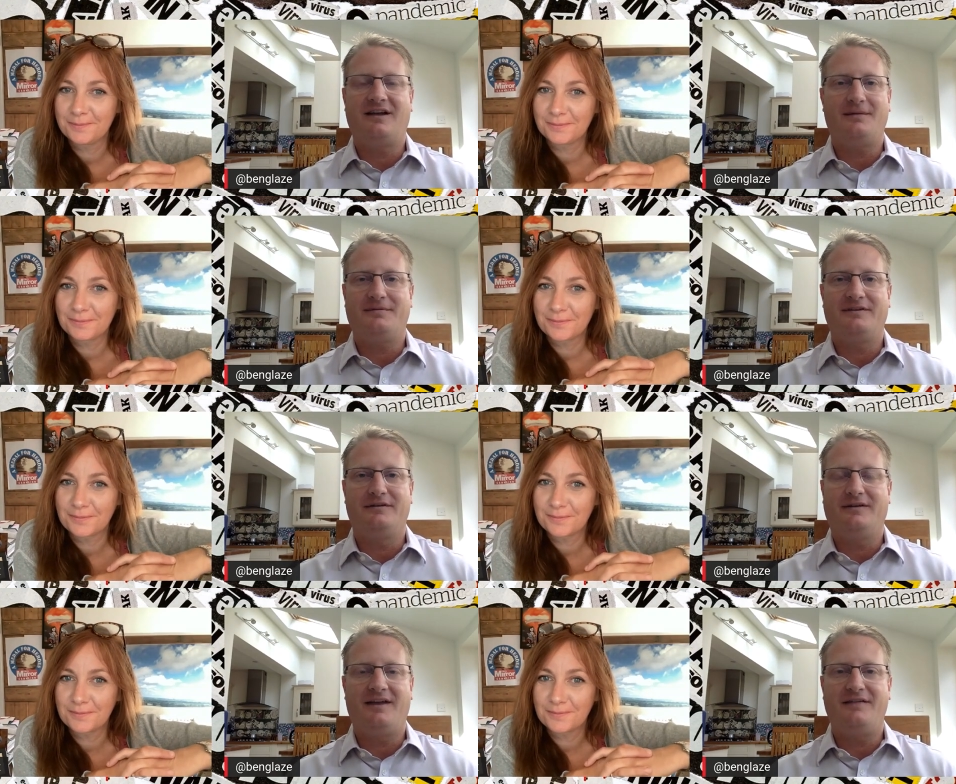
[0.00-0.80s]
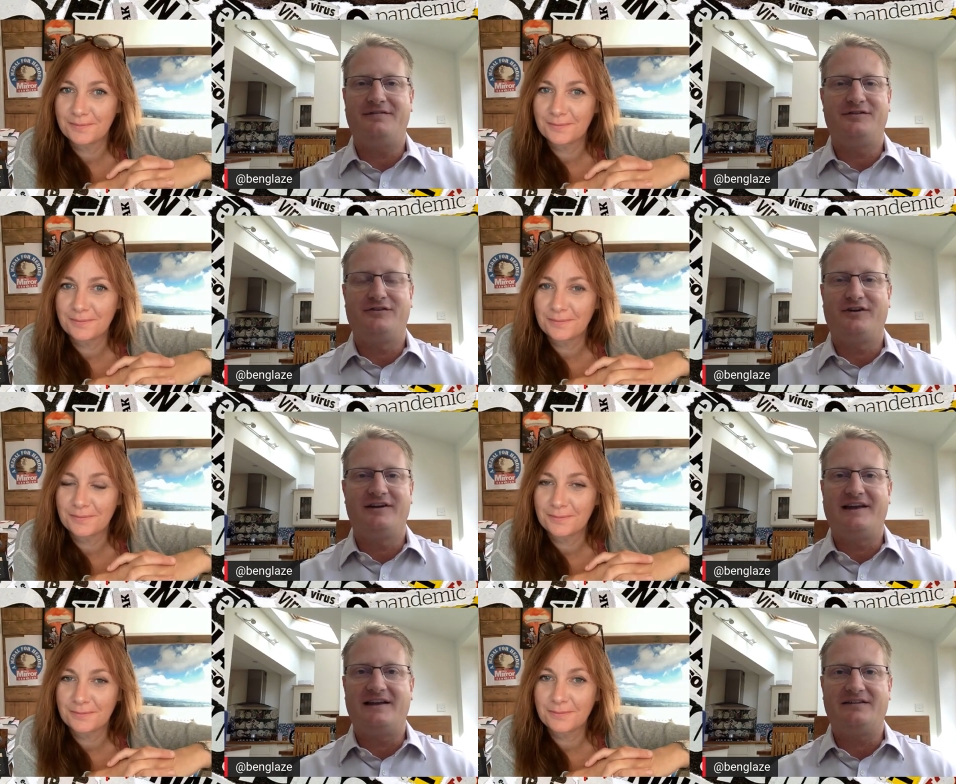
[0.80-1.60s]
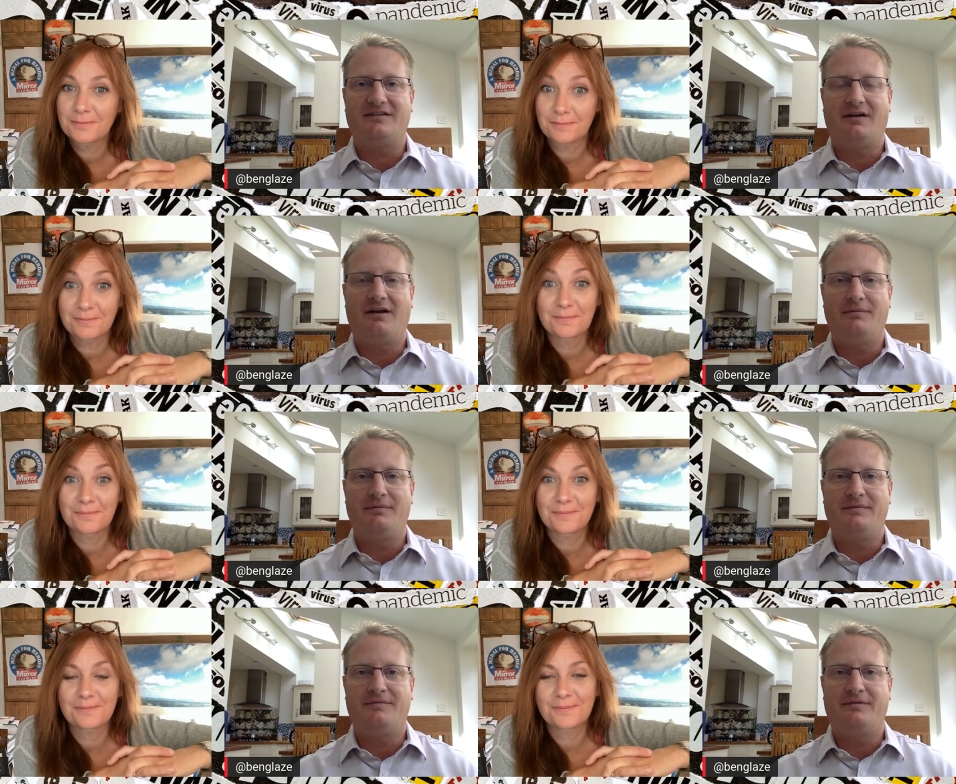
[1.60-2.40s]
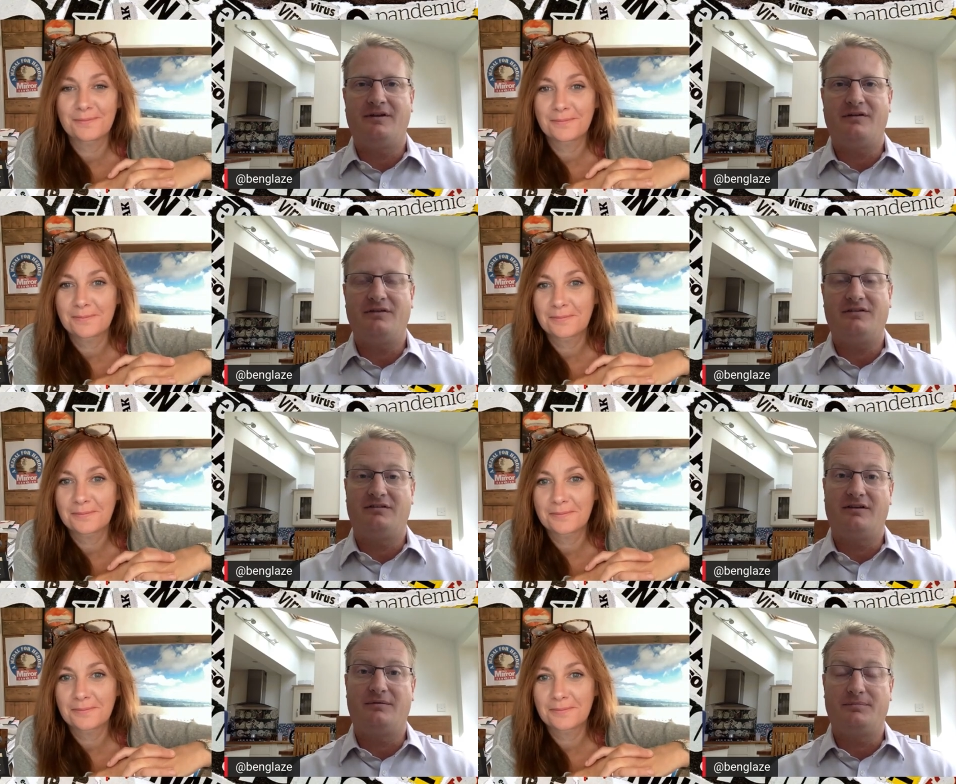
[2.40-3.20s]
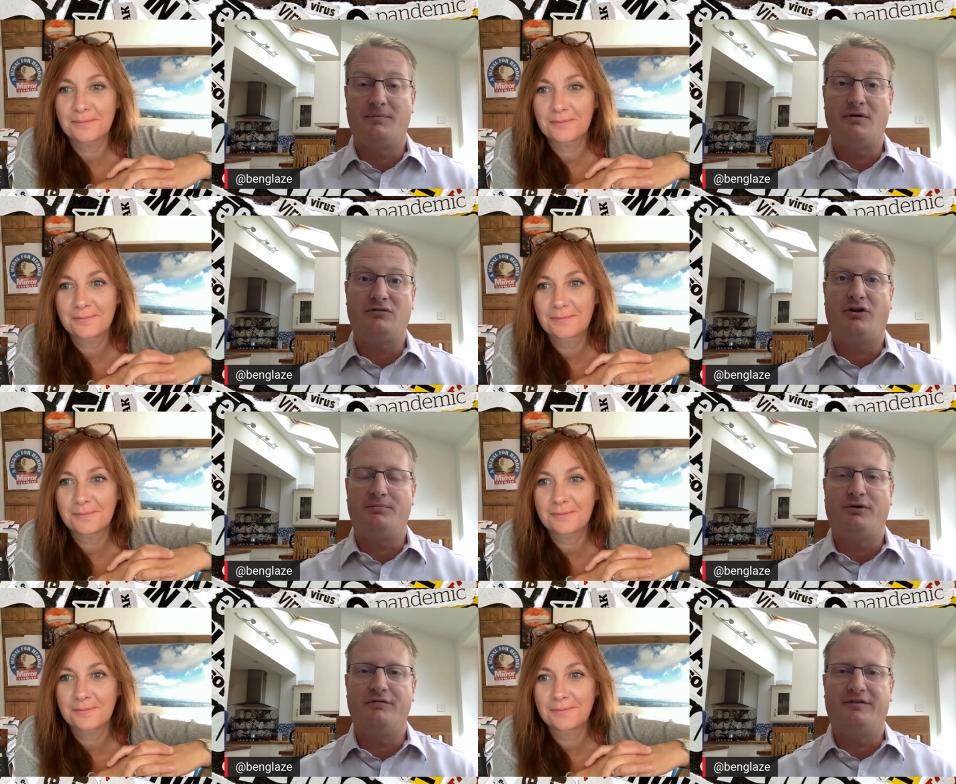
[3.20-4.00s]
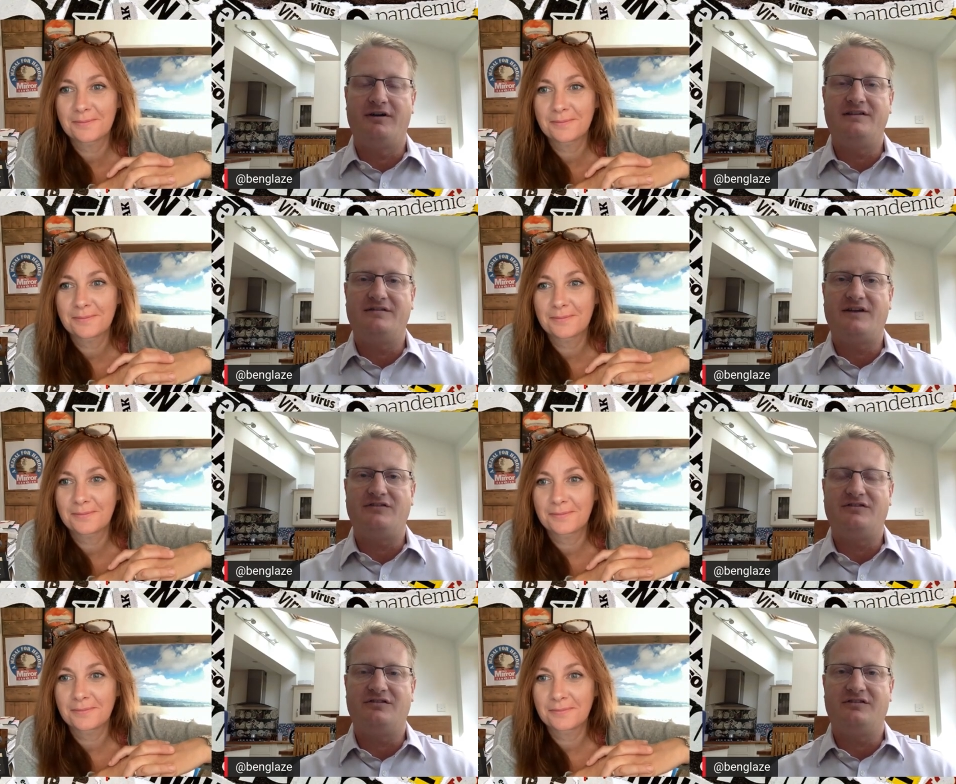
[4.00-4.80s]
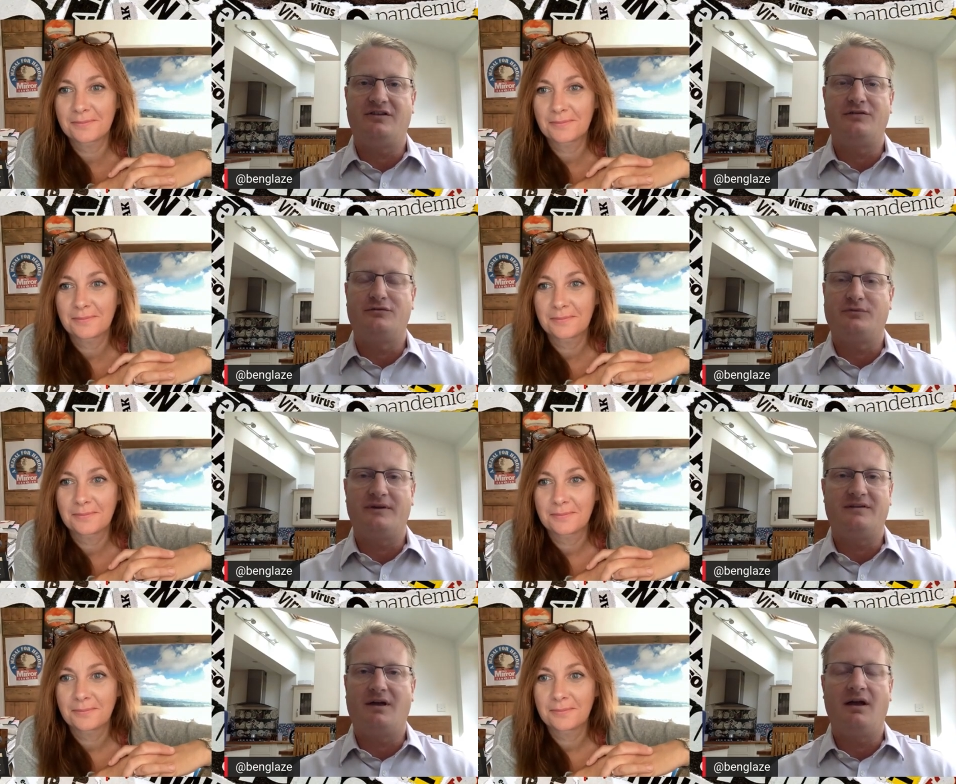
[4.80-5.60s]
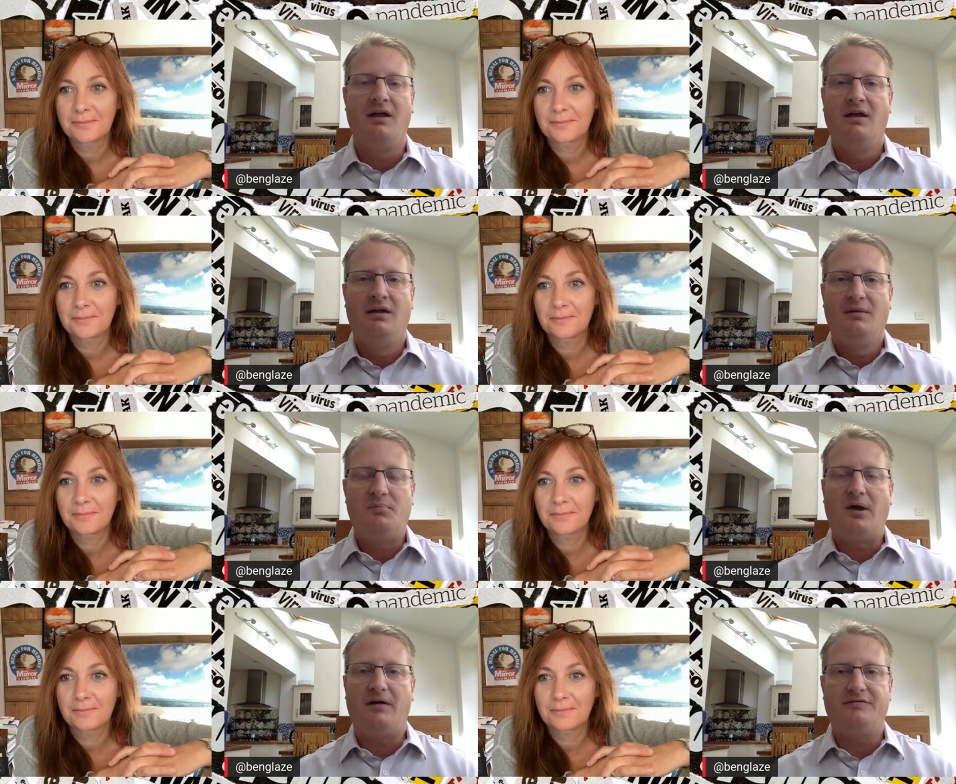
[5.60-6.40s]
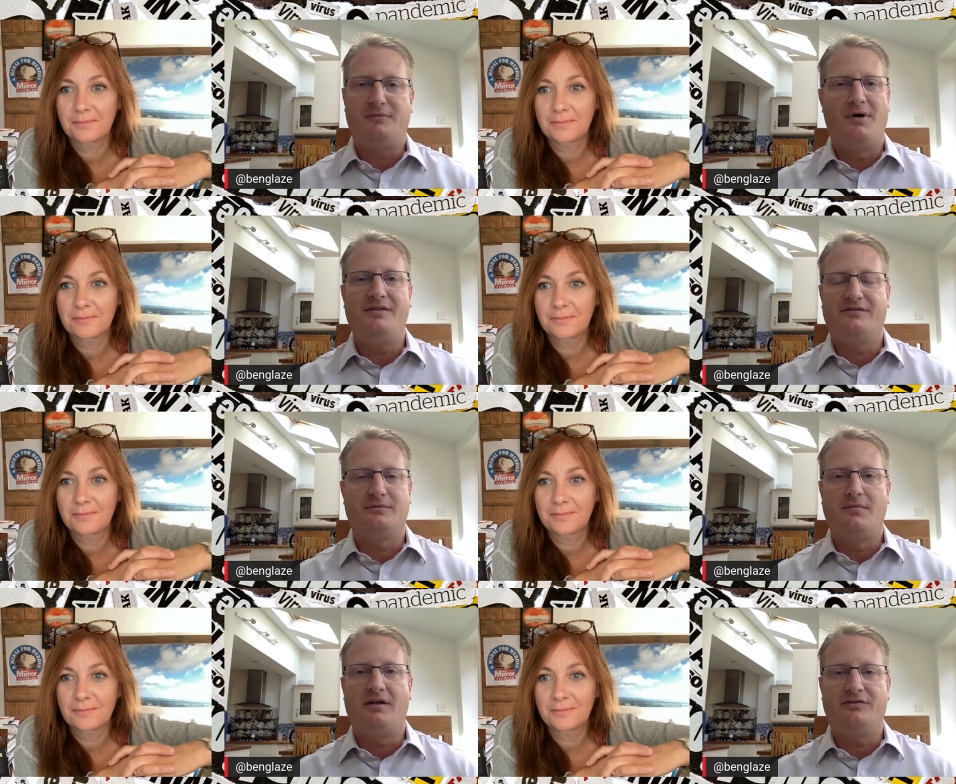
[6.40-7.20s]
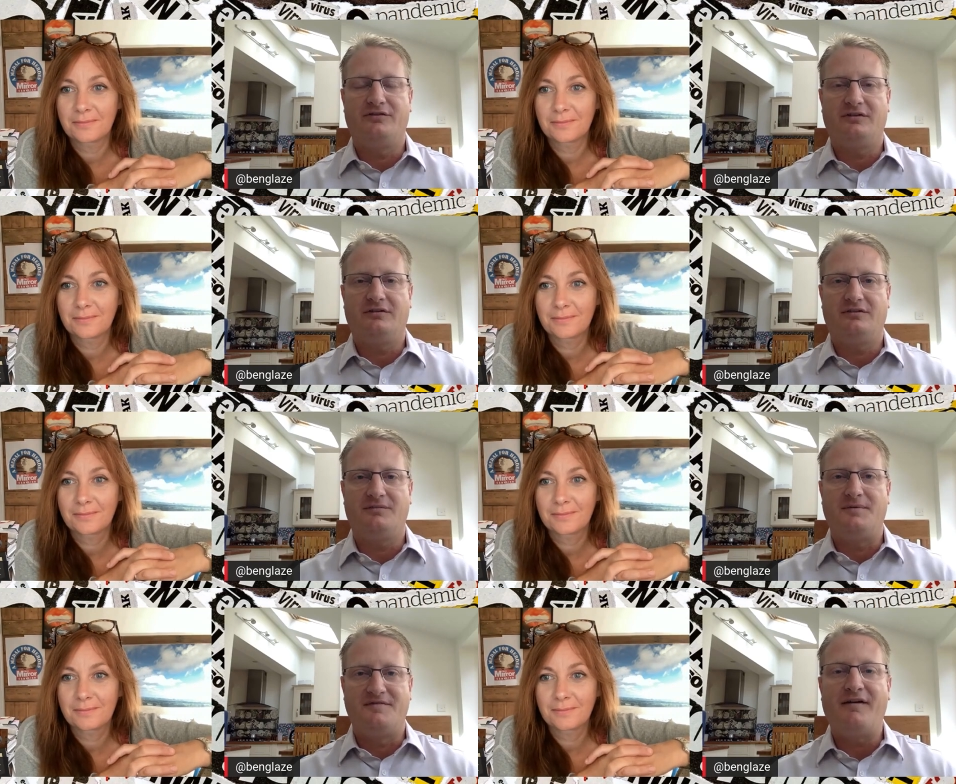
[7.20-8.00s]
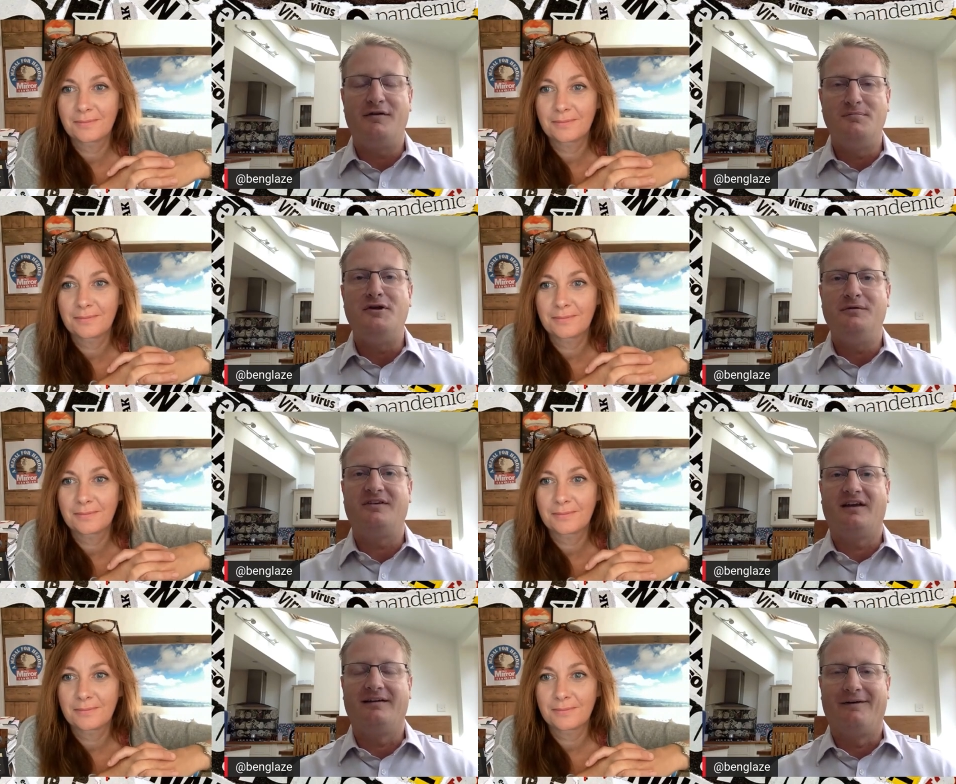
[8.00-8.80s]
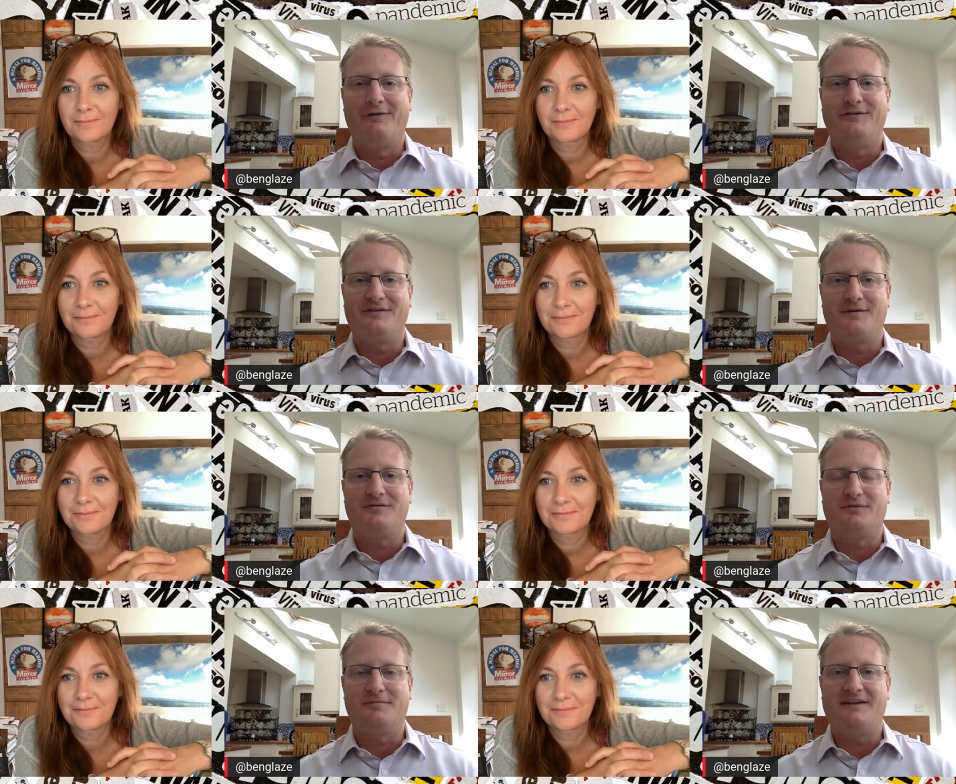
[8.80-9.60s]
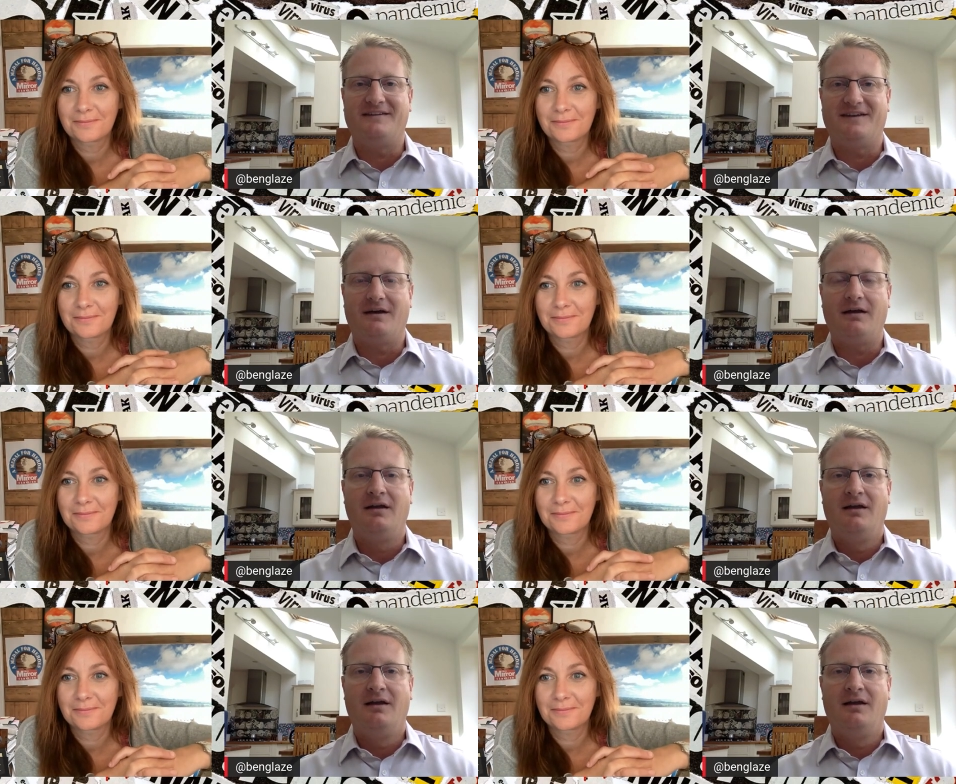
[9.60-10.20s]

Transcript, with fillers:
Speaker 1: is an absolute gift to journalists. Like this is the most high-profile intervention she's done on Twitter. But for months and months, she's been very amusing on social media,